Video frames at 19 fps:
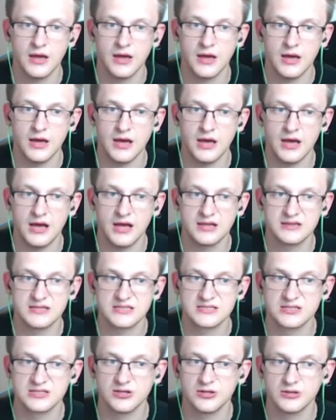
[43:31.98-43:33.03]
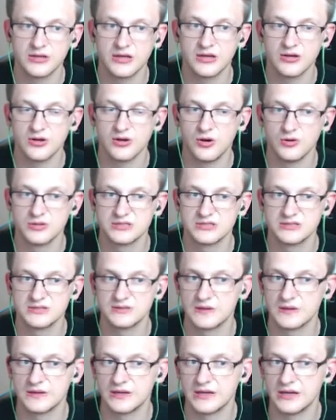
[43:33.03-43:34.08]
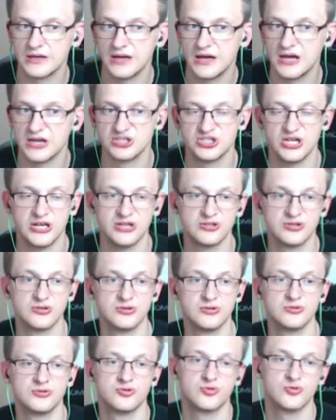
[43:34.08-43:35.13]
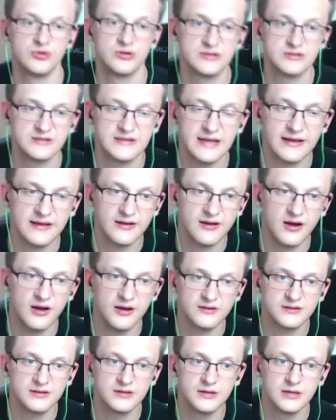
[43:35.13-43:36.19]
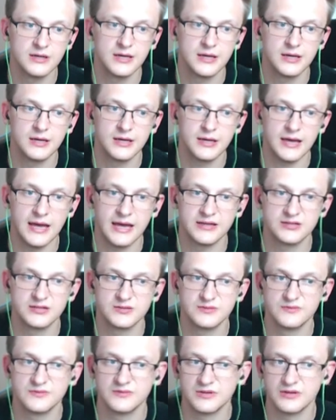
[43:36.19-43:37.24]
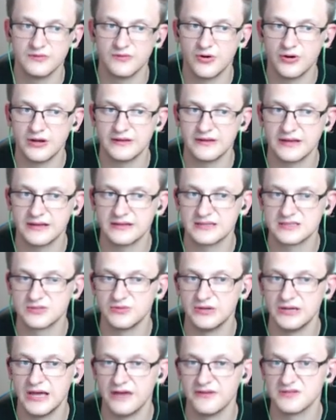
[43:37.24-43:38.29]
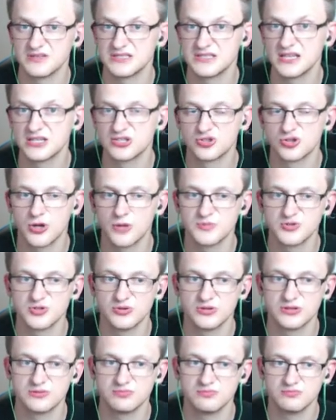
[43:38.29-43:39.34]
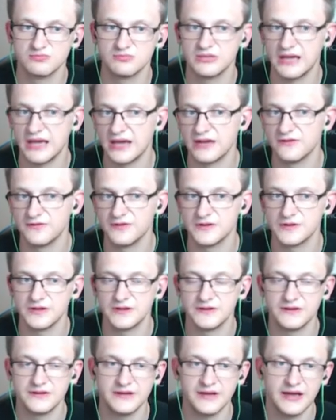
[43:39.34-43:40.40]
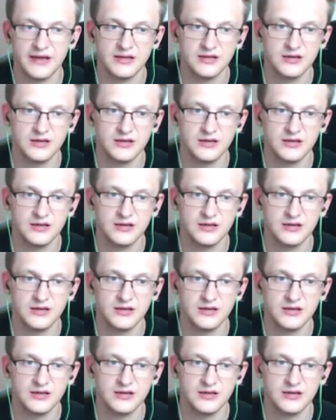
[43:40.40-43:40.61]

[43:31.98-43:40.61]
uh, the Skulking Geist, uh, a Jade Druid tech card, and the Warrior deck doesn't really have a six drop, so it can fit in the deck.